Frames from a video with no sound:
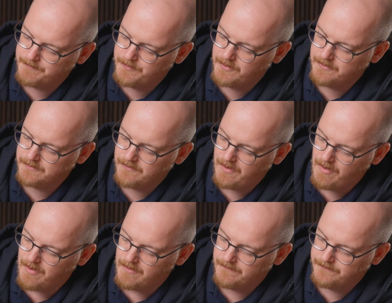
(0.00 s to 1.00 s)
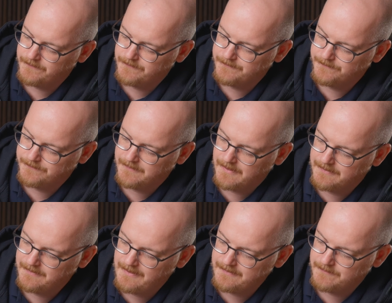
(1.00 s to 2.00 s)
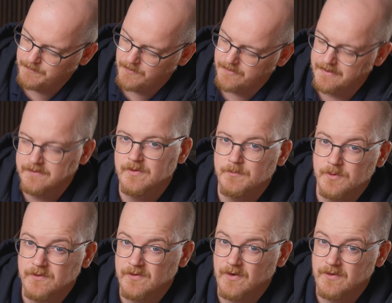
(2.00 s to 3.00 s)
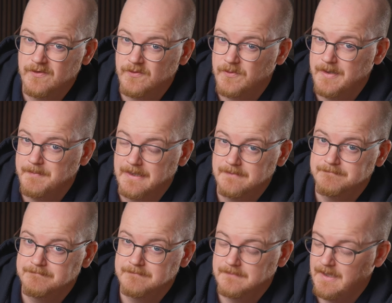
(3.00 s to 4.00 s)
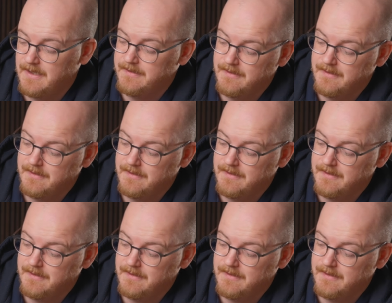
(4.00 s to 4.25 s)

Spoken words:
product off, and the next morning someone starts streaming and